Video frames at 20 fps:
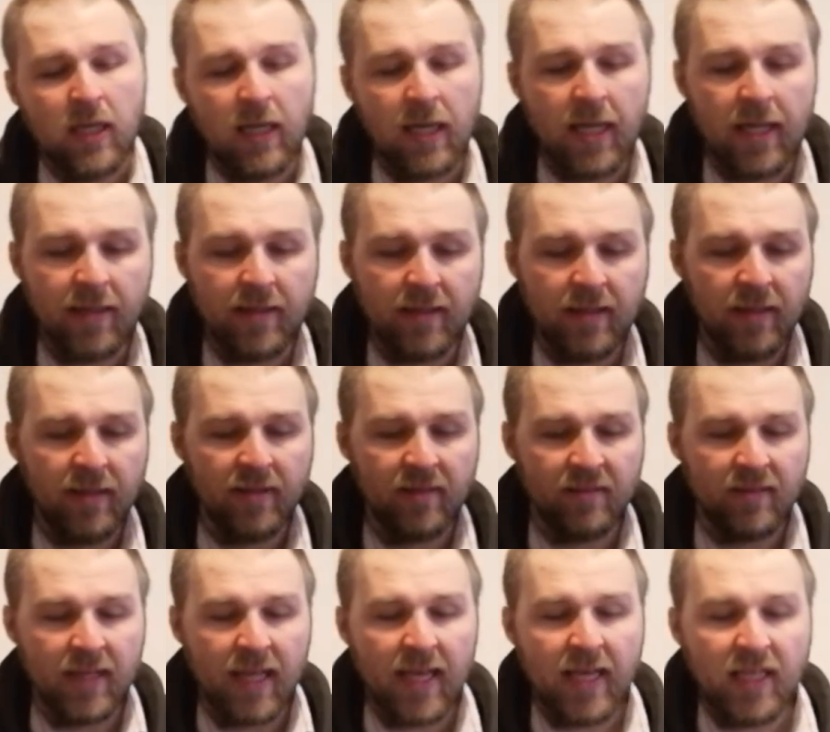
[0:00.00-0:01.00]
Let
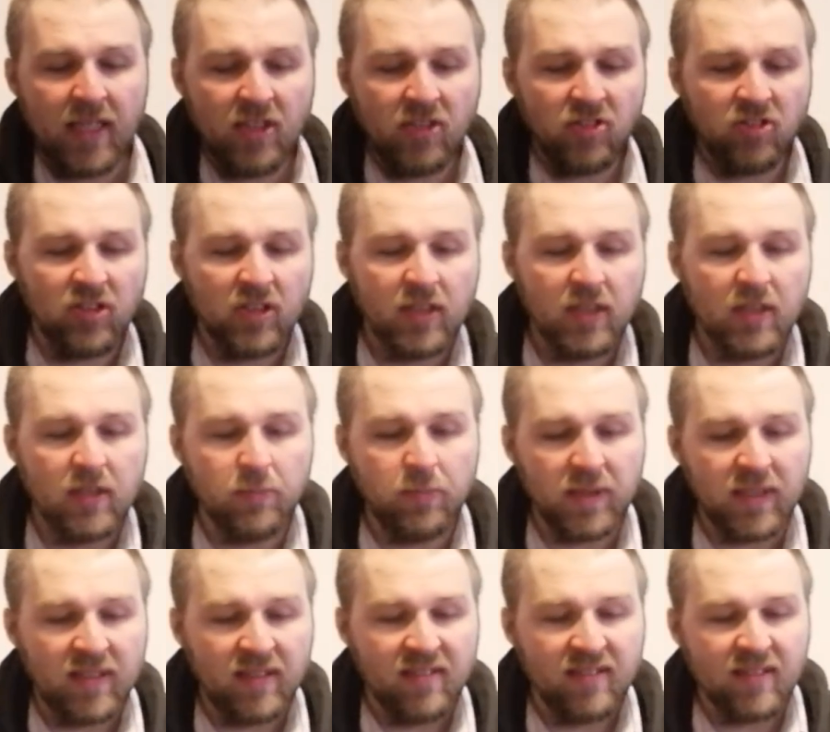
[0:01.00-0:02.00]
this nation
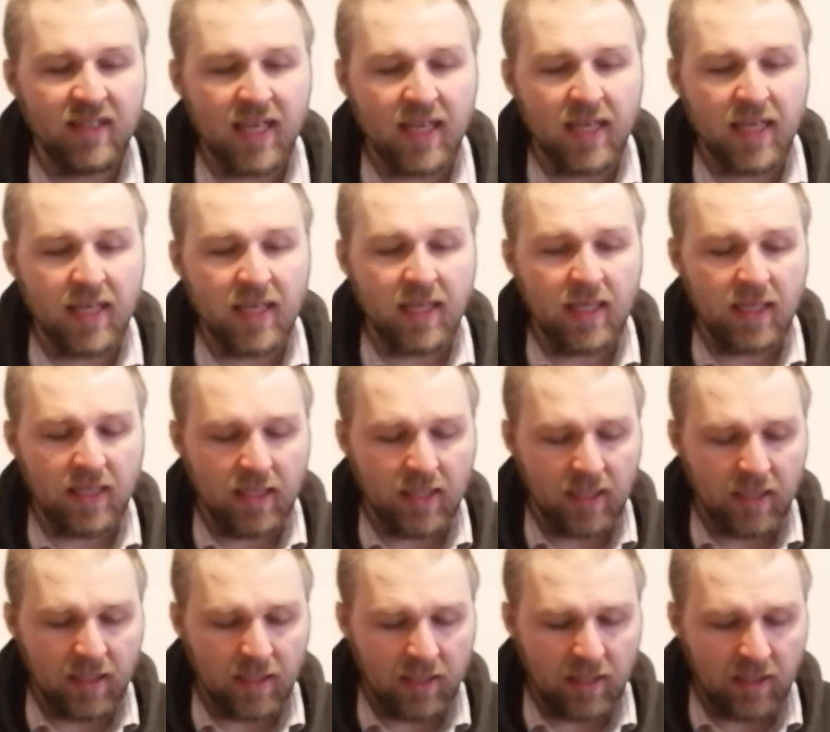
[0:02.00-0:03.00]
be
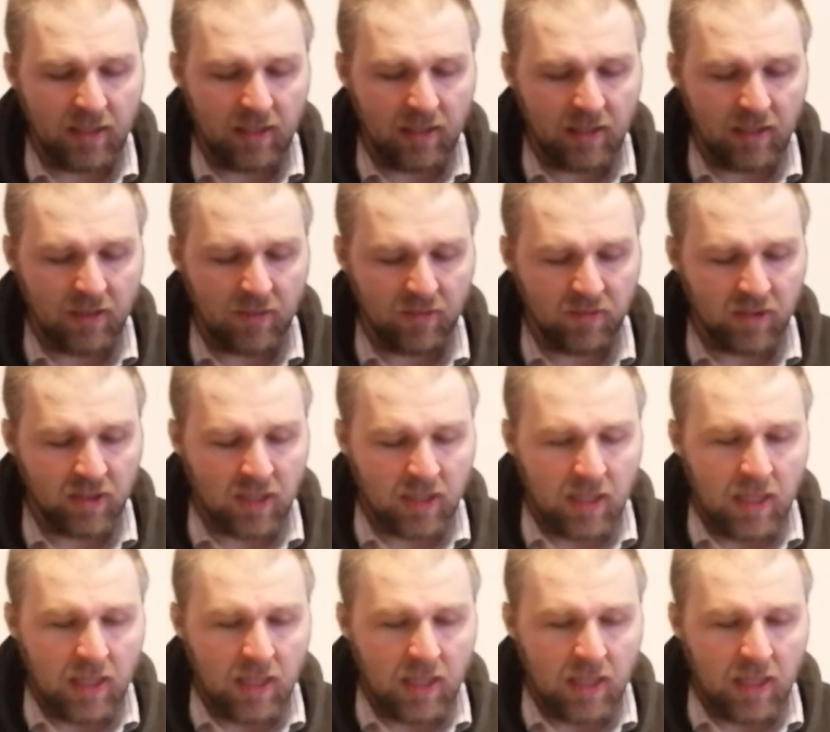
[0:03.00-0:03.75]
saved.